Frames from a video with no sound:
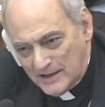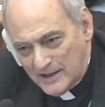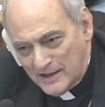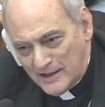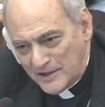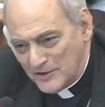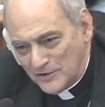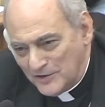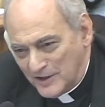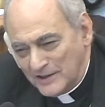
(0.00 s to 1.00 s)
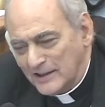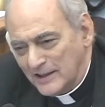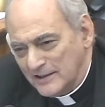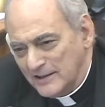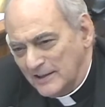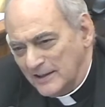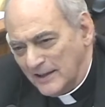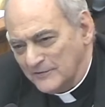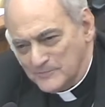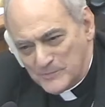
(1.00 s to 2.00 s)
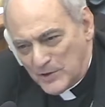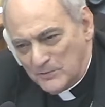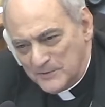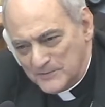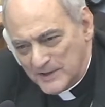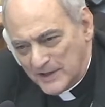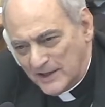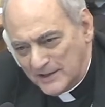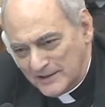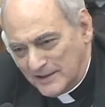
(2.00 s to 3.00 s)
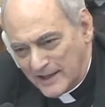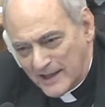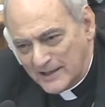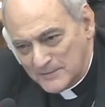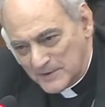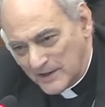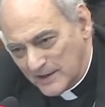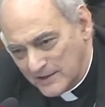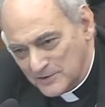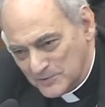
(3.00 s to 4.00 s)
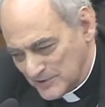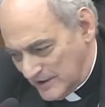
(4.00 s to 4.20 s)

And I don't think that he have problems here in the academy, as you said.